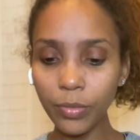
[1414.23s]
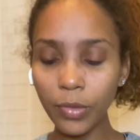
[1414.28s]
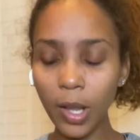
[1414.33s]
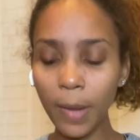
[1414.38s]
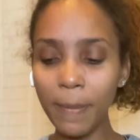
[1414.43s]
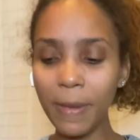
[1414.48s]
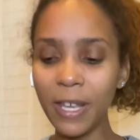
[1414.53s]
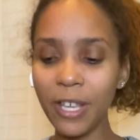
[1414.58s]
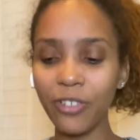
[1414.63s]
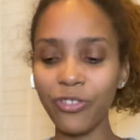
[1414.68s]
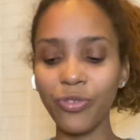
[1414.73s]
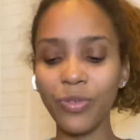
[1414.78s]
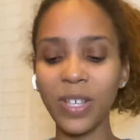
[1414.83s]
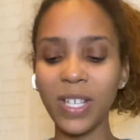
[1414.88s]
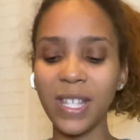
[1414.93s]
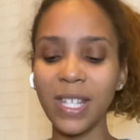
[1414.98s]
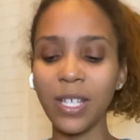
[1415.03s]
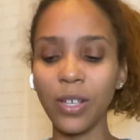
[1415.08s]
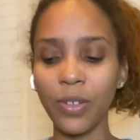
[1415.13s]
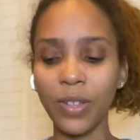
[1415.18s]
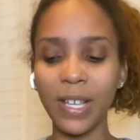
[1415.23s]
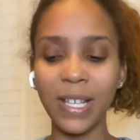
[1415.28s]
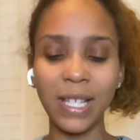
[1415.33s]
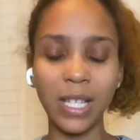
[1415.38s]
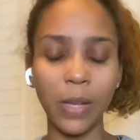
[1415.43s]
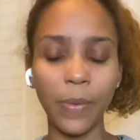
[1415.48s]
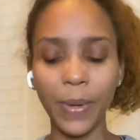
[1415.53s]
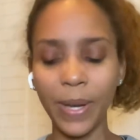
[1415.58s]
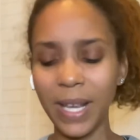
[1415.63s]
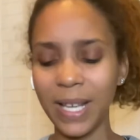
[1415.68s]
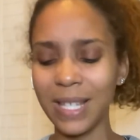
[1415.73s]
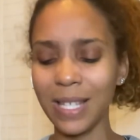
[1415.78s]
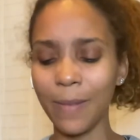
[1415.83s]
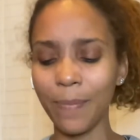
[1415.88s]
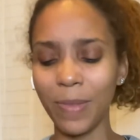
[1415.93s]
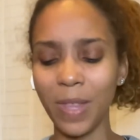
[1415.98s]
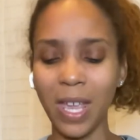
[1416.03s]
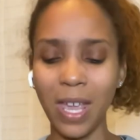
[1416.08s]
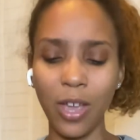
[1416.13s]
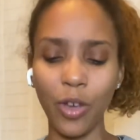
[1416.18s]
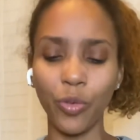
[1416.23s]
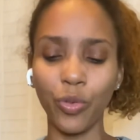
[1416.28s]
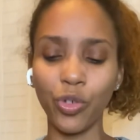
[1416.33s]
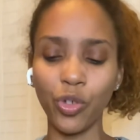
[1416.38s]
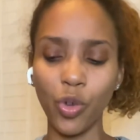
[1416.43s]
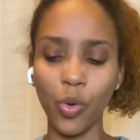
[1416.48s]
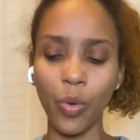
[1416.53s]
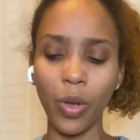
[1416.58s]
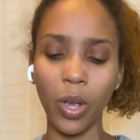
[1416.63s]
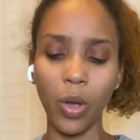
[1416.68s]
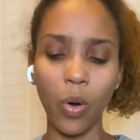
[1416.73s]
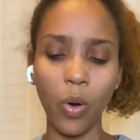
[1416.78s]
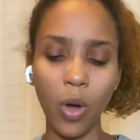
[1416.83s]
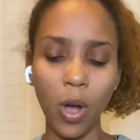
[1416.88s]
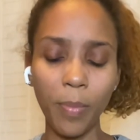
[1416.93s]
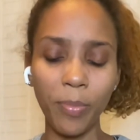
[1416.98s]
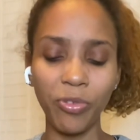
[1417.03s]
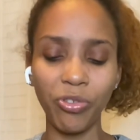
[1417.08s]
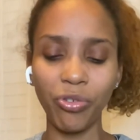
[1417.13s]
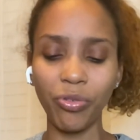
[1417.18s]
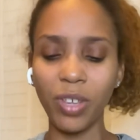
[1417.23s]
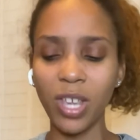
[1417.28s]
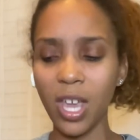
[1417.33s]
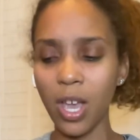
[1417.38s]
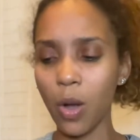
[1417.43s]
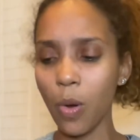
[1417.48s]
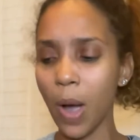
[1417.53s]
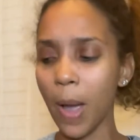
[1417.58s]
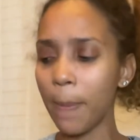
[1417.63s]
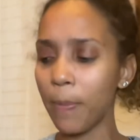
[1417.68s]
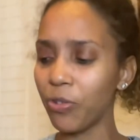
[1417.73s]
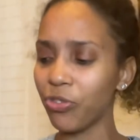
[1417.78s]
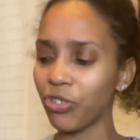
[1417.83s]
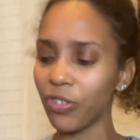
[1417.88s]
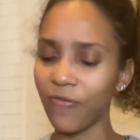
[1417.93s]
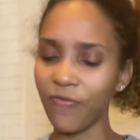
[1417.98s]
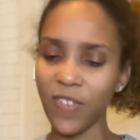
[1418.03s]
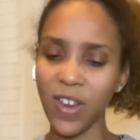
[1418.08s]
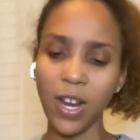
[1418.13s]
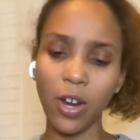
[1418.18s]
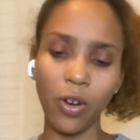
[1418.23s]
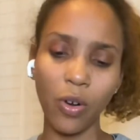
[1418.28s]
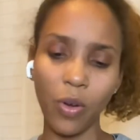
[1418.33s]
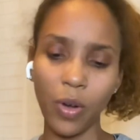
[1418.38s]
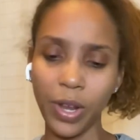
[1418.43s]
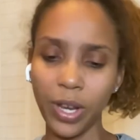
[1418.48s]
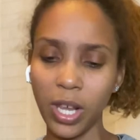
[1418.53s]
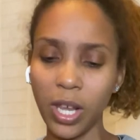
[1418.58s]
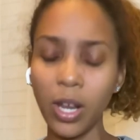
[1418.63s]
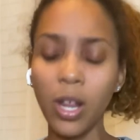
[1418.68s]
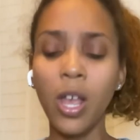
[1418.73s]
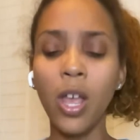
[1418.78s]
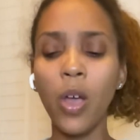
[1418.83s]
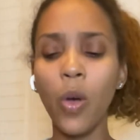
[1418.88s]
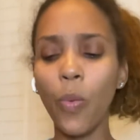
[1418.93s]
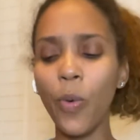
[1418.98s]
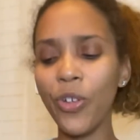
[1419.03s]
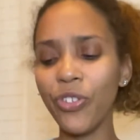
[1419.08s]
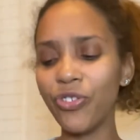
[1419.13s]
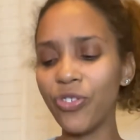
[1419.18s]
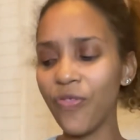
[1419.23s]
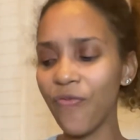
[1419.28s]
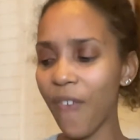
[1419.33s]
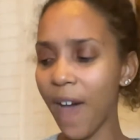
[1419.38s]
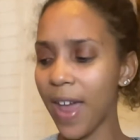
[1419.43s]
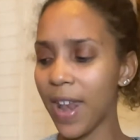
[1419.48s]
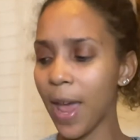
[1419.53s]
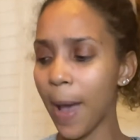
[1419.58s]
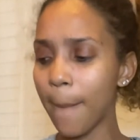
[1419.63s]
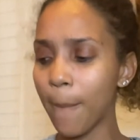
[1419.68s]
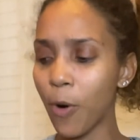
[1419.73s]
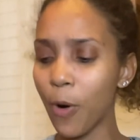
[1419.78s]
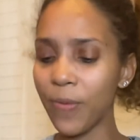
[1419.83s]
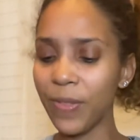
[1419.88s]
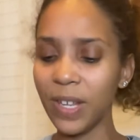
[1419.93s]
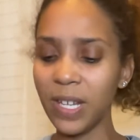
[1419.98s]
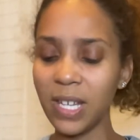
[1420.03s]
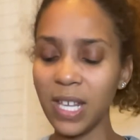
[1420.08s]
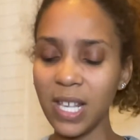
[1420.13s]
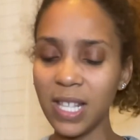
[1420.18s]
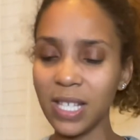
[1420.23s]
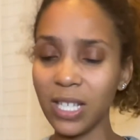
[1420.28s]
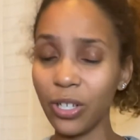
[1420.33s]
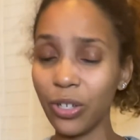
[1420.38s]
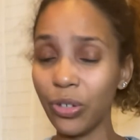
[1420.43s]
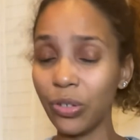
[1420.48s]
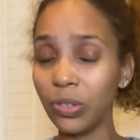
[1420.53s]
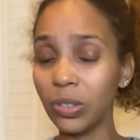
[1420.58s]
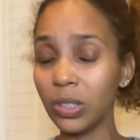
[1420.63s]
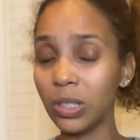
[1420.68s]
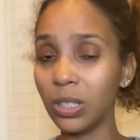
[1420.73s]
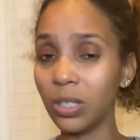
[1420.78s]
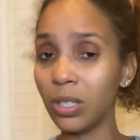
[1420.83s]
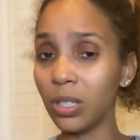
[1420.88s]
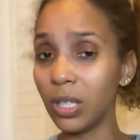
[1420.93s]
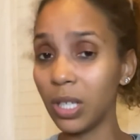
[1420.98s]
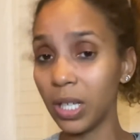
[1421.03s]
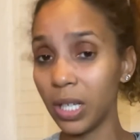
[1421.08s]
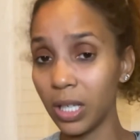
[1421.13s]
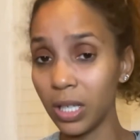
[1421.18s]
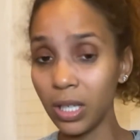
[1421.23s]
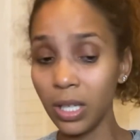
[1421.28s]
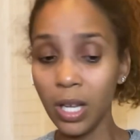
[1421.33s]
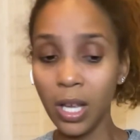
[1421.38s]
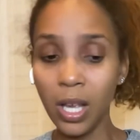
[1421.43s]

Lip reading: Because you could tell that someone has something else going on, but you can't quite put your finger on it. Once you find out more of the details, you're done.